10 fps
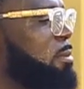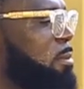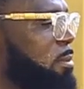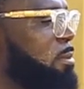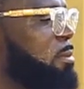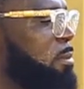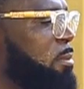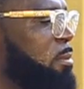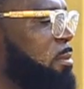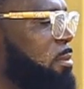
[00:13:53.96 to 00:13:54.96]

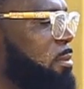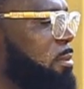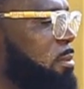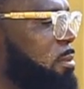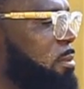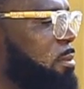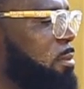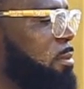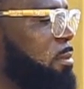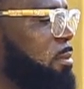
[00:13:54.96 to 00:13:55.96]

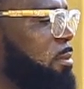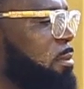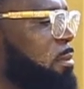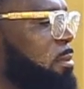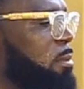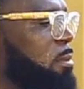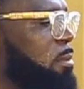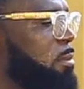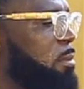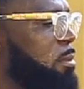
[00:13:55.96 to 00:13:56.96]

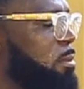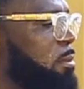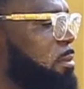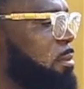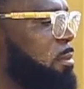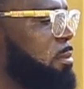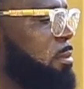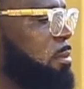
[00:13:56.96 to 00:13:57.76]
The person shown says nothing.